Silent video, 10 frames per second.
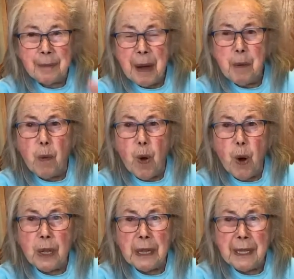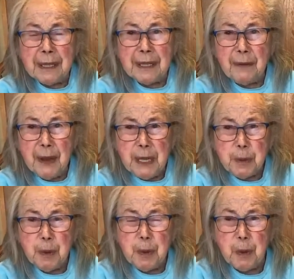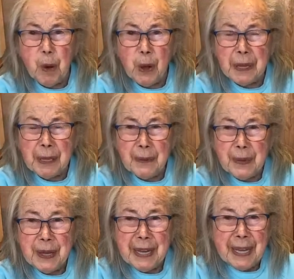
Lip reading: wall, the Facebook wall,